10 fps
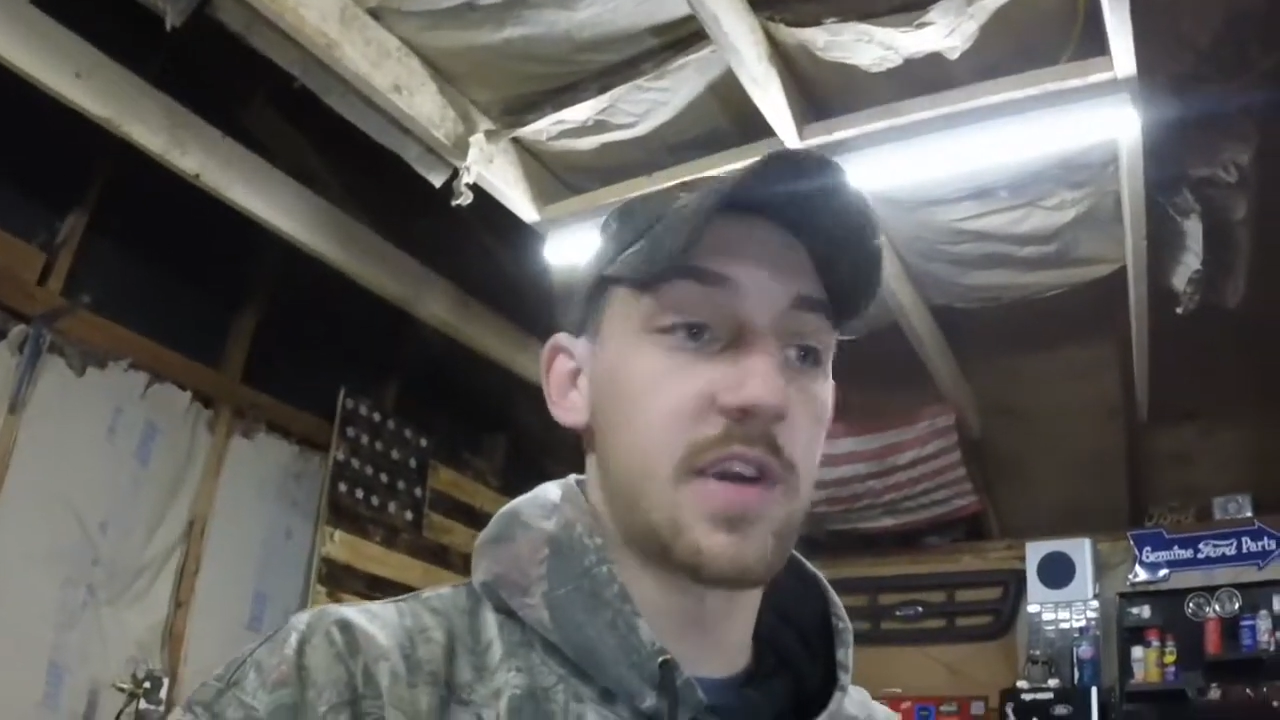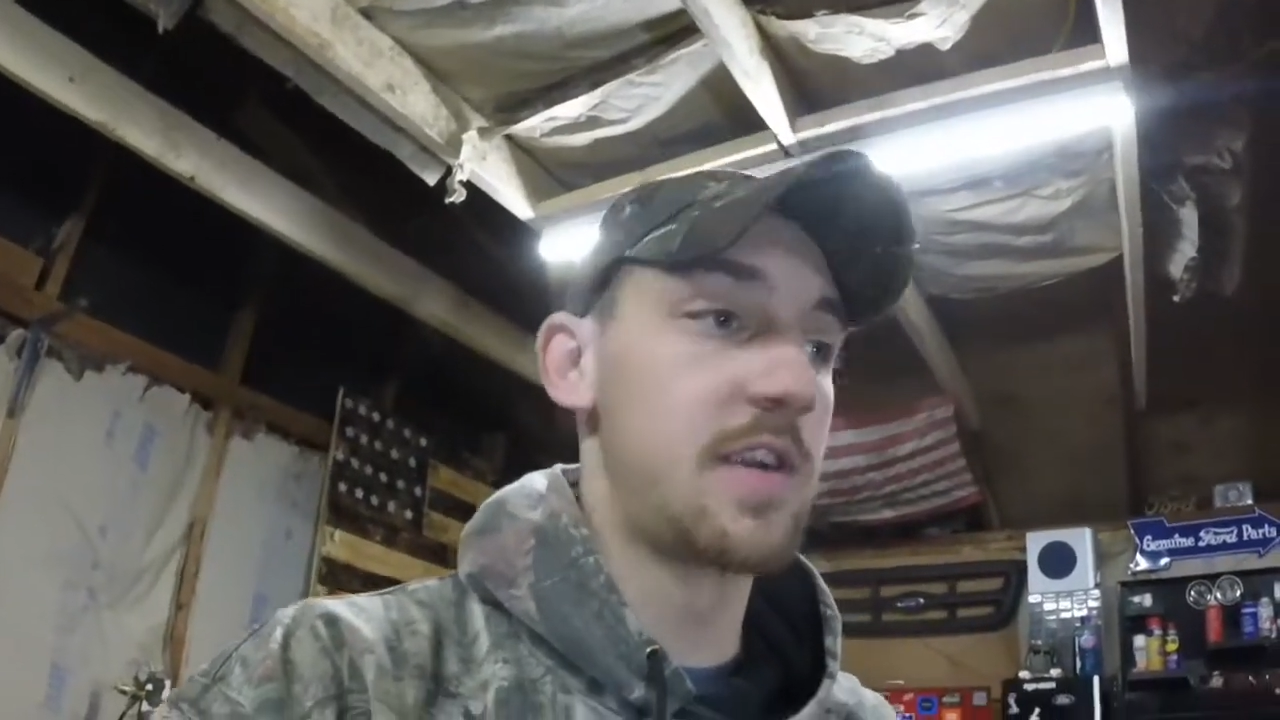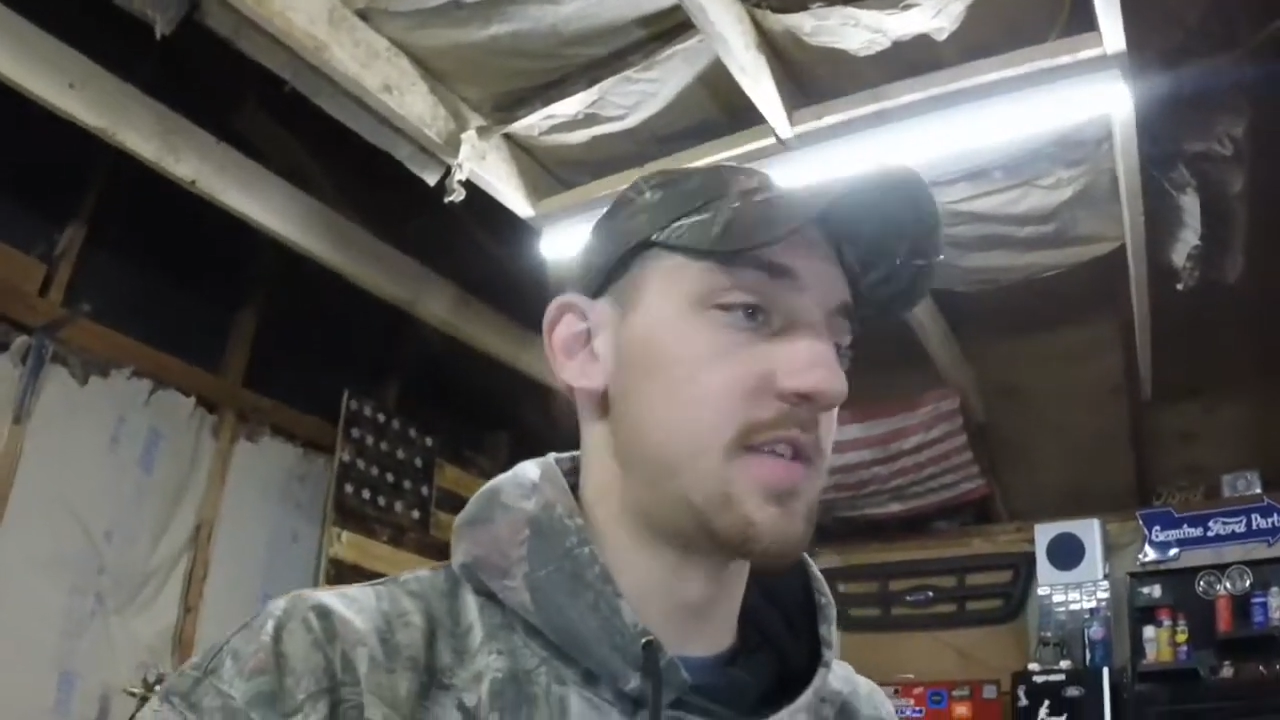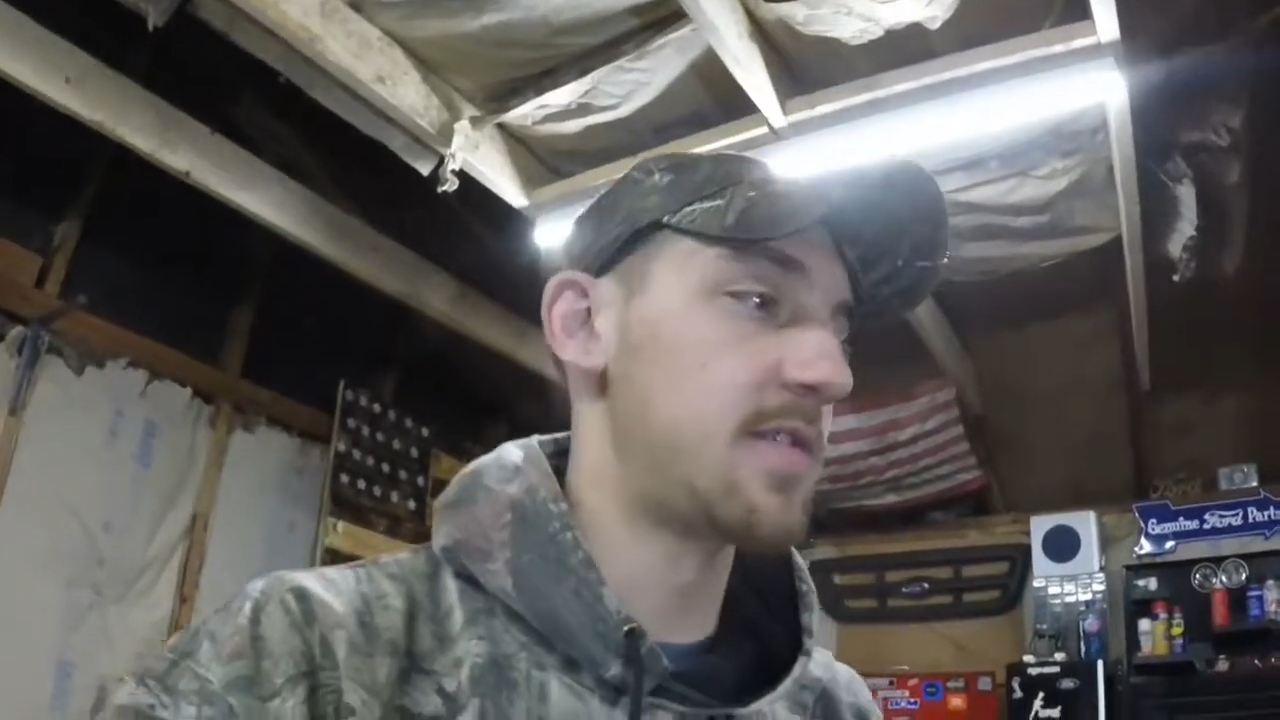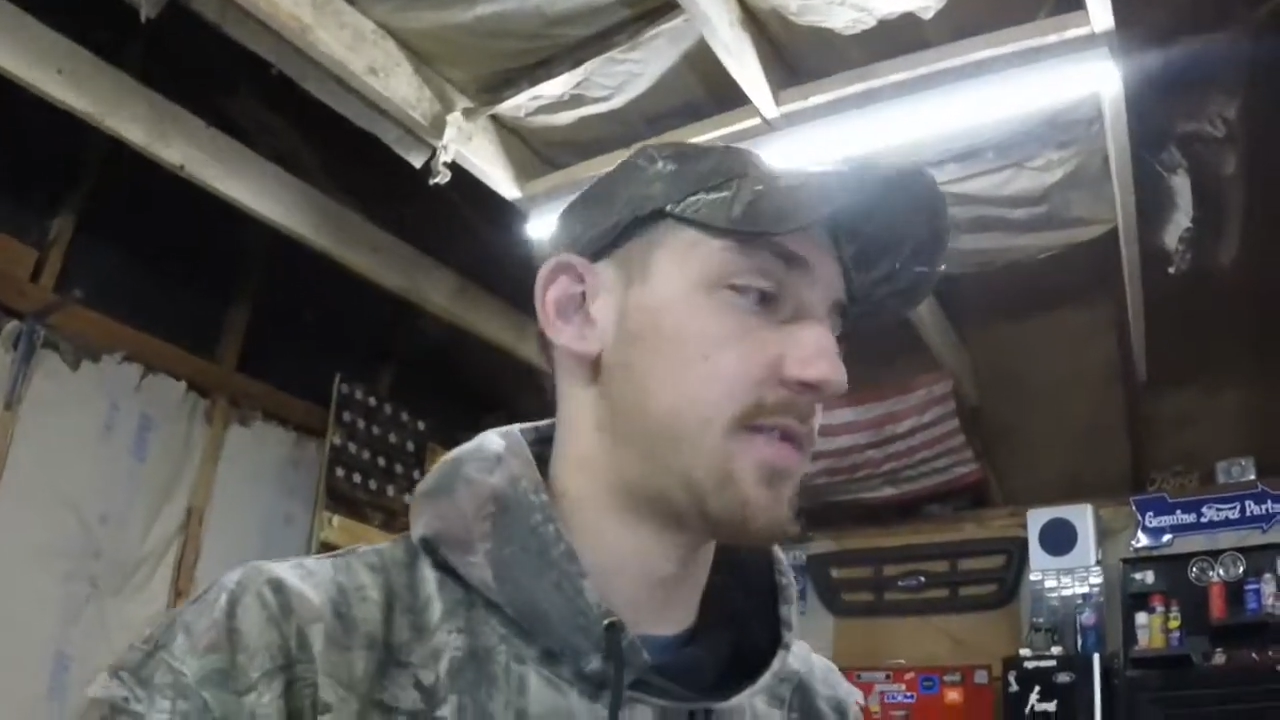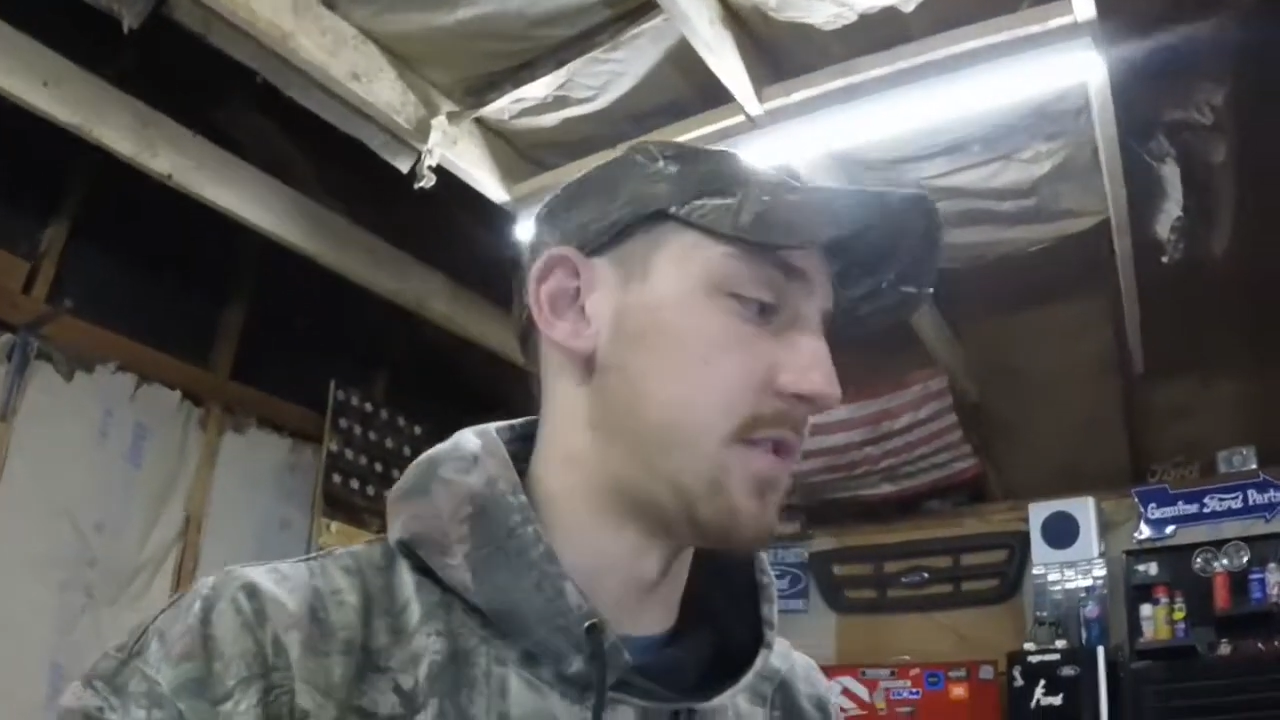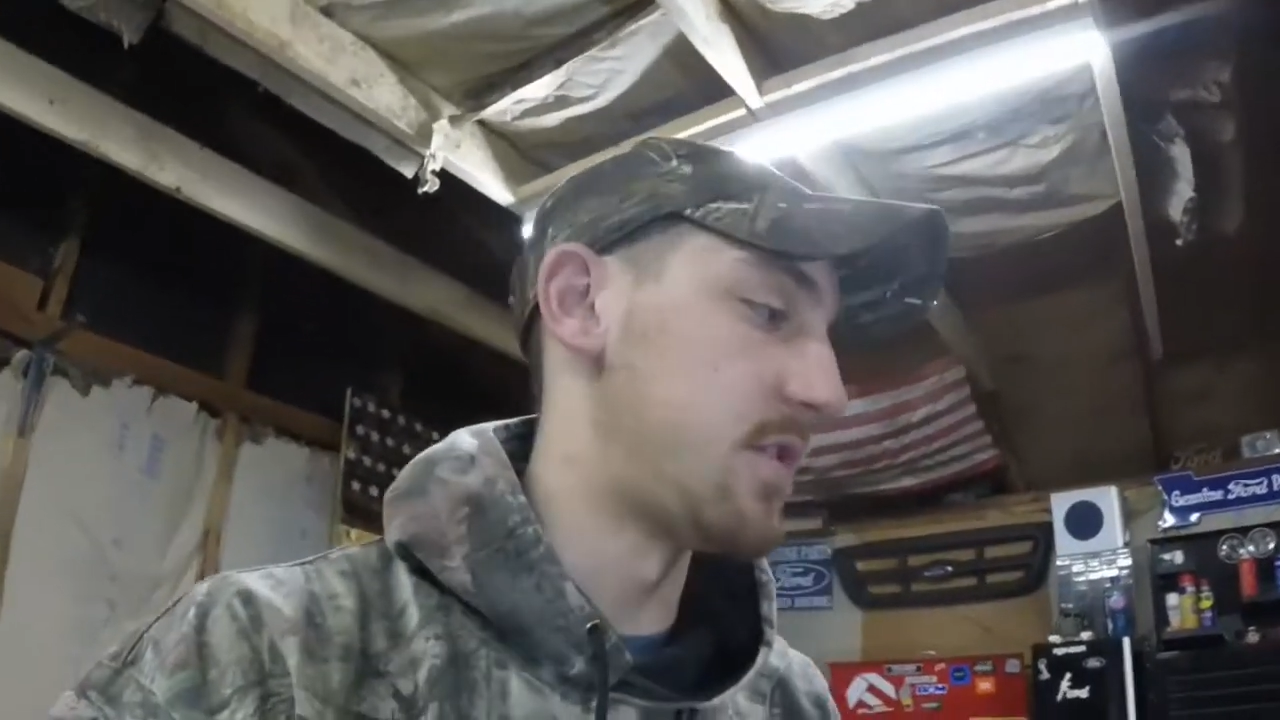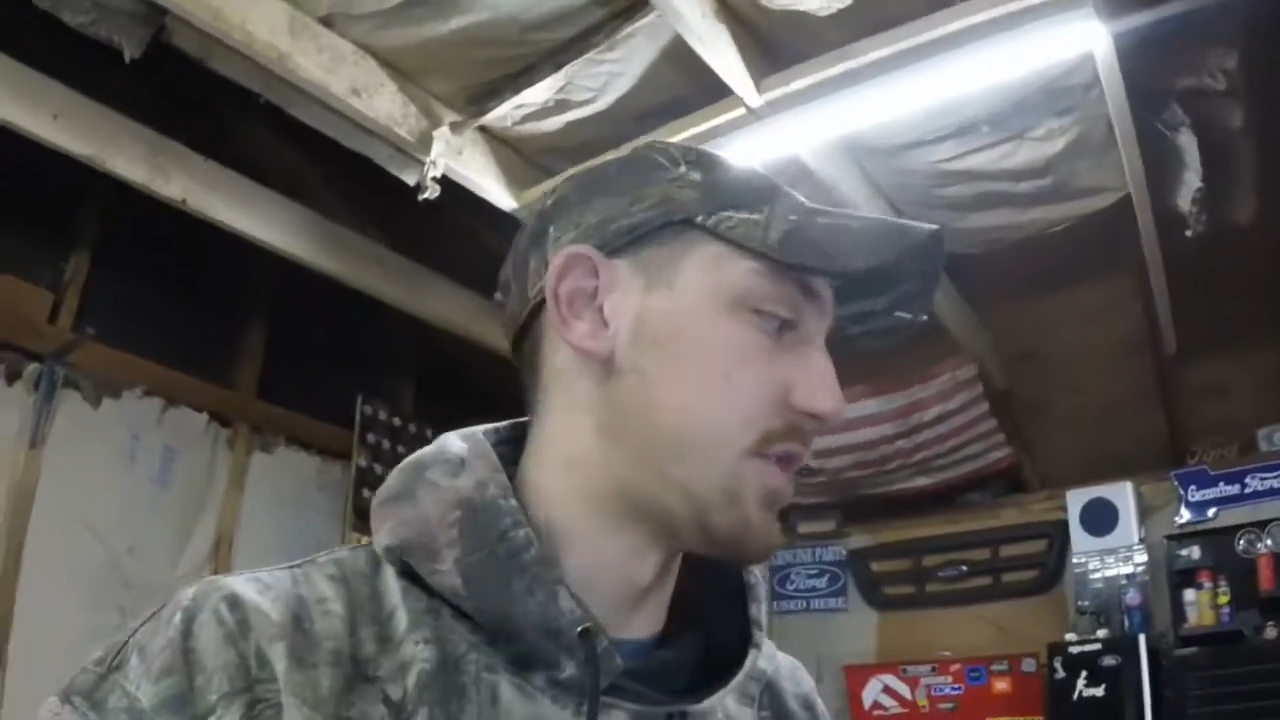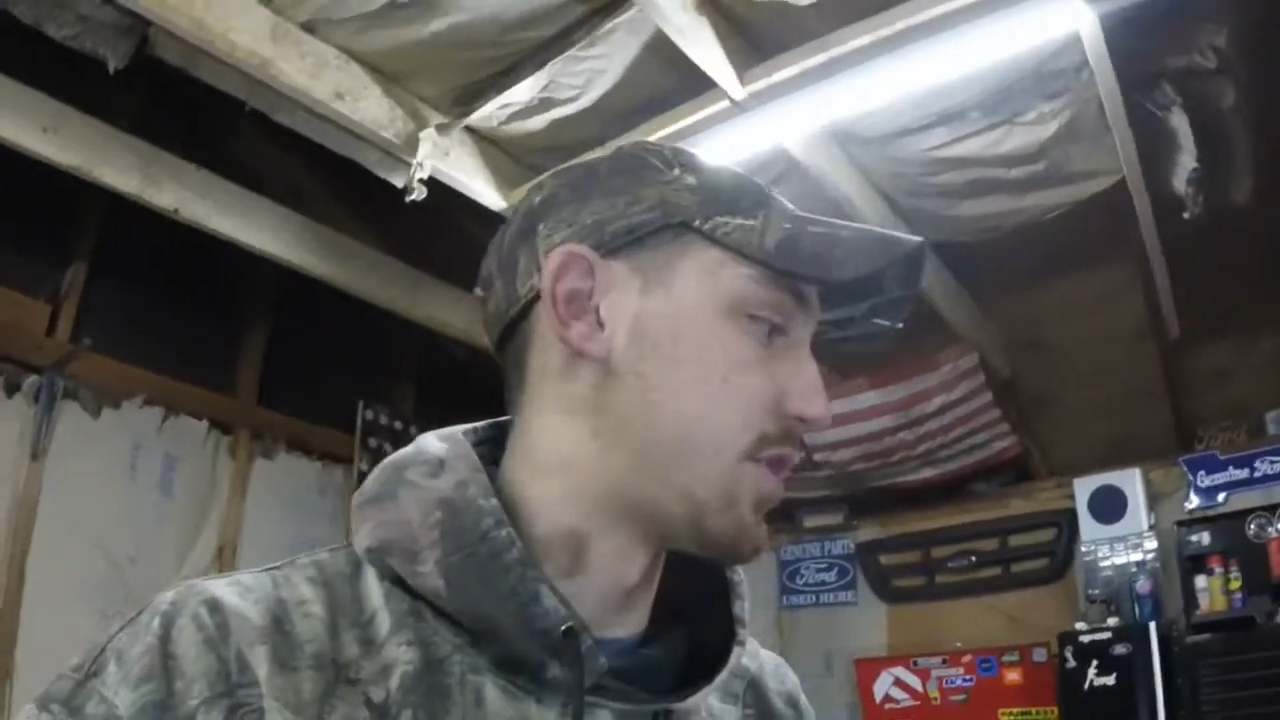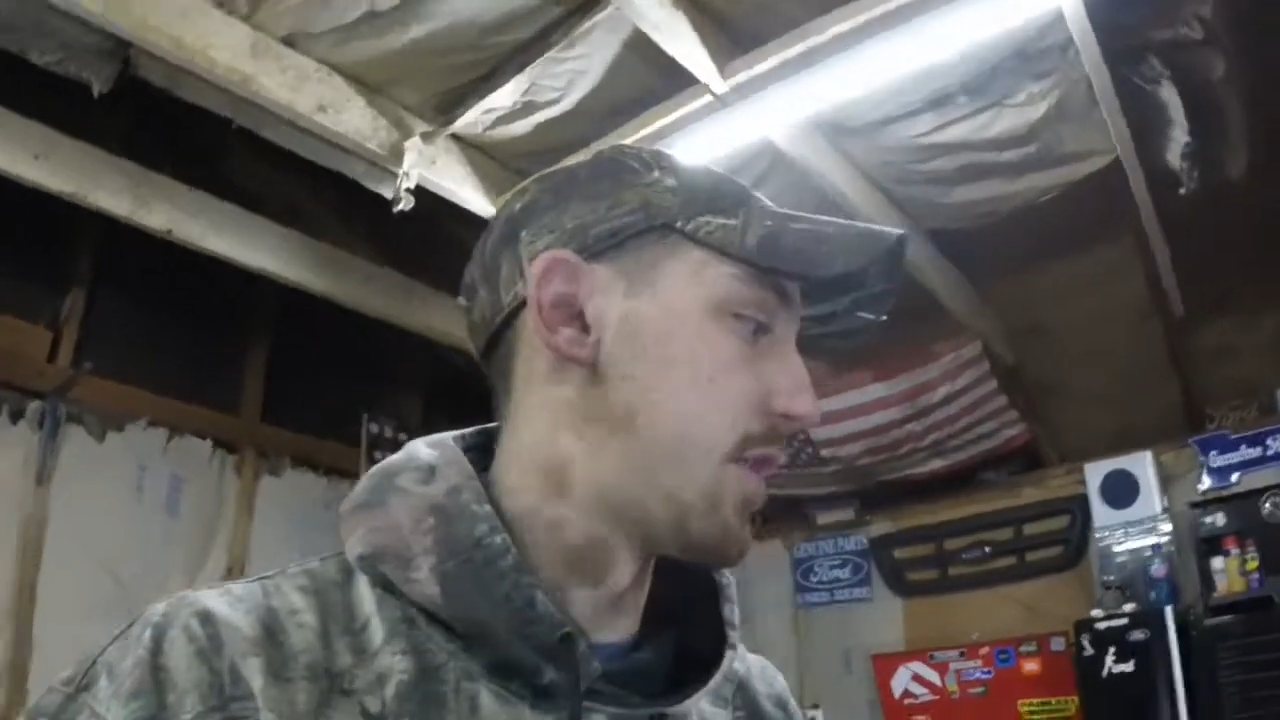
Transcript: tires for this